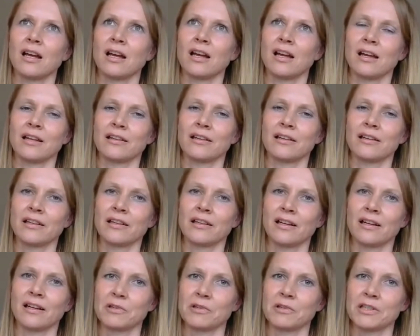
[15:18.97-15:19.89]
And
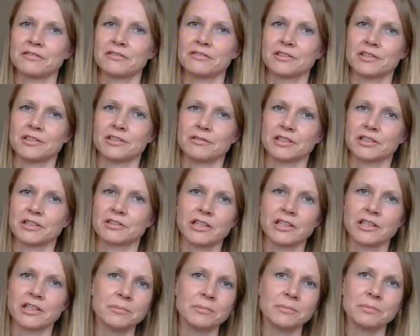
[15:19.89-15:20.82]
I went to a
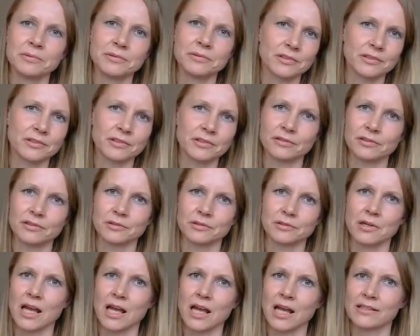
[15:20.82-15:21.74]
trip to
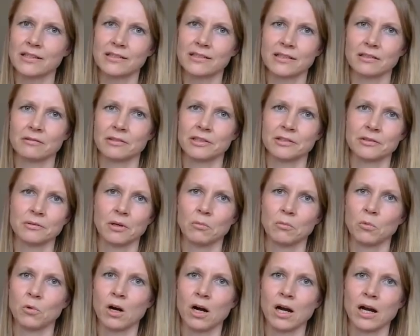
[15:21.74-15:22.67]
US, I went to
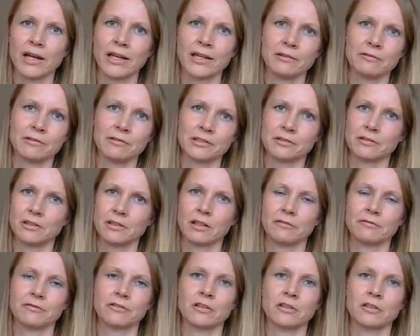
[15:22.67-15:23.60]
Hawaii, went to
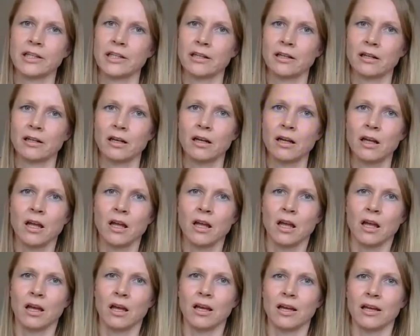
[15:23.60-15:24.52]
California,
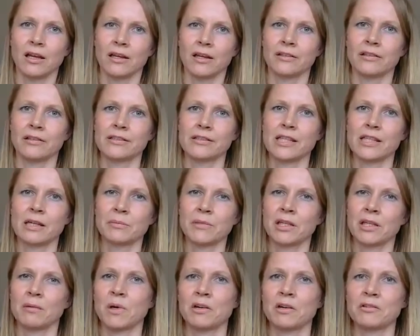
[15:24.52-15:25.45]
and
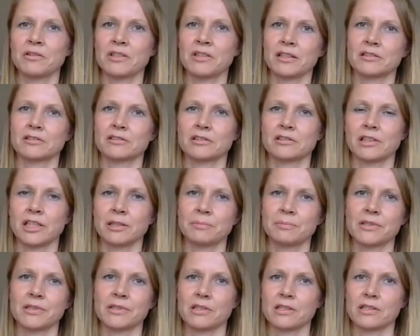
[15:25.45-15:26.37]
something about that
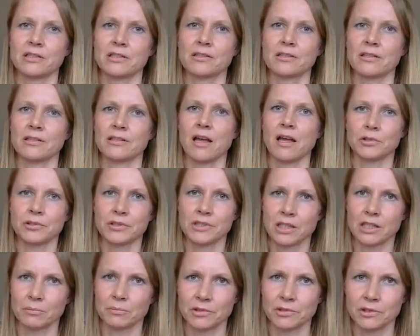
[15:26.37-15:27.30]
trip just brought
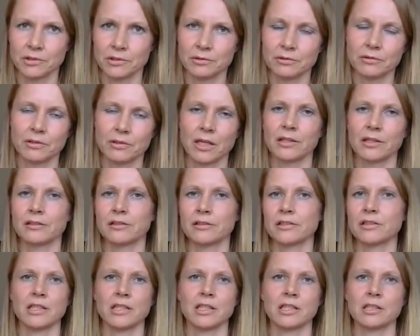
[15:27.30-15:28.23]
some new
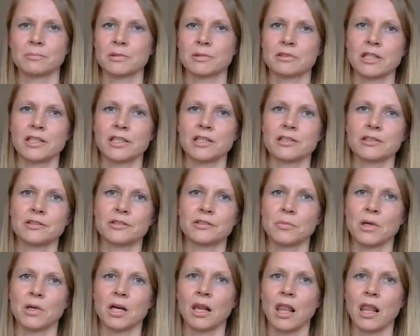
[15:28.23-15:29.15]
energy, inspiration
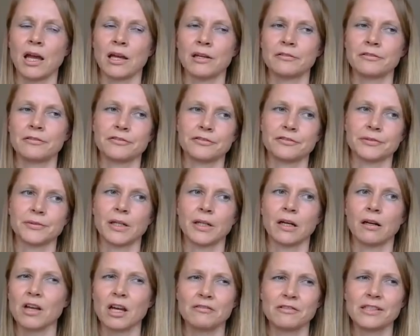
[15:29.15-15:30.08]
to my life.
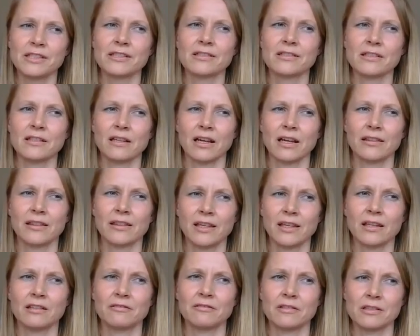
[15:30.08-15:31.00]
So I
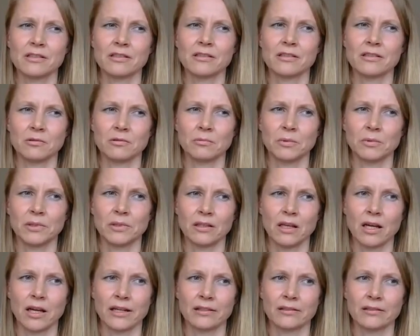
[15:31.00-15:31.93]
think I was a little bit
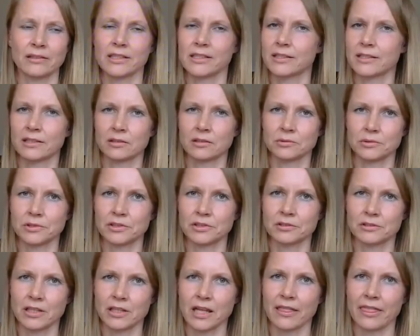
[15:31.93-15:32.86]
like
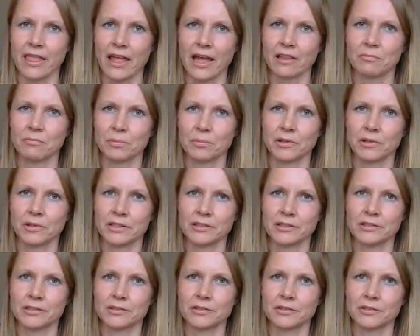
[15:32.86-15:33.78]
disillusioned at that
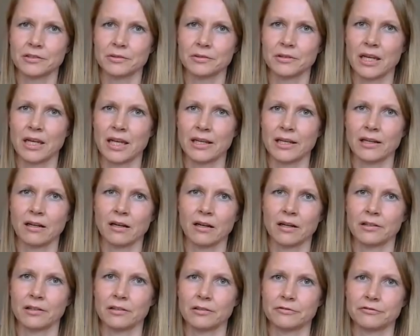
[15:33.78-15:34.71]
point to any
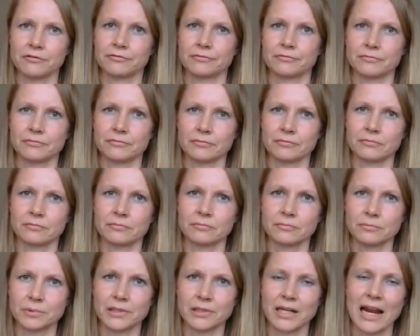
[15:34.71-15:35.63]
kind of
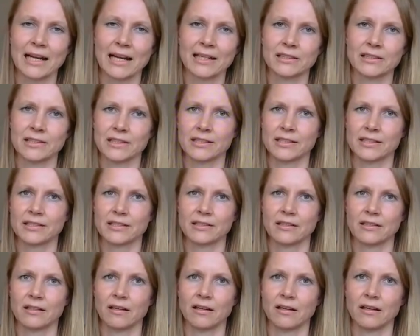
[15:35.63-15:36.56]

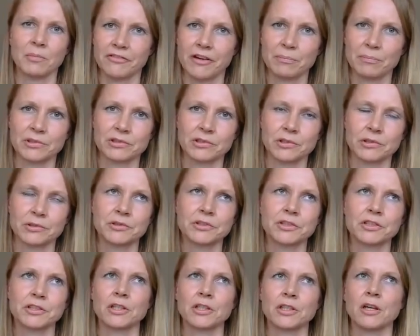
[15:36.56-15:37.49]
practice type of
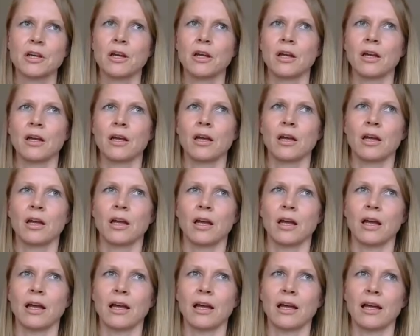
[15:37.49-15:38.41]
approach.
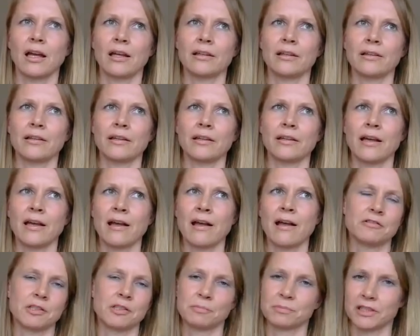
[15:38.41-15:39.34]
And I
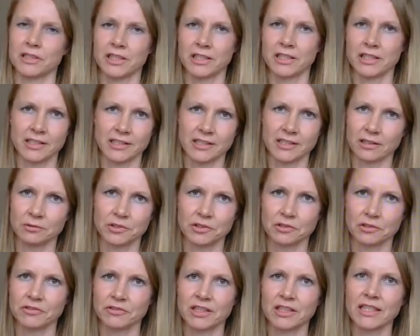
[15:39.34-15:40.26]
was pretty
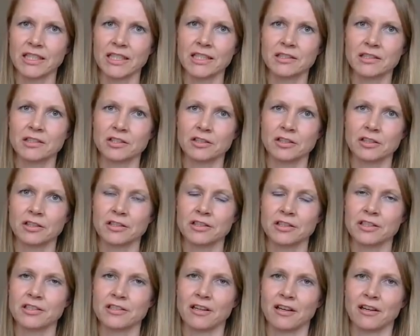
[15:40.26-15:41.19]
disillusioned with
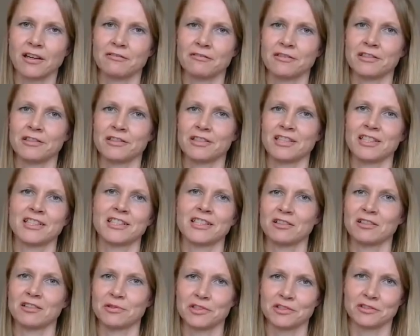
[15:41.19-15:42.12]
teachers. I was
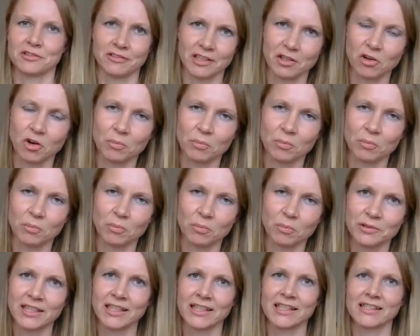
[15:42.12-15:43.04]
disillusioned with
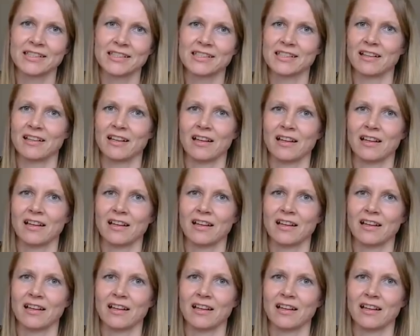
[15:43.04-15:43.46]
communities.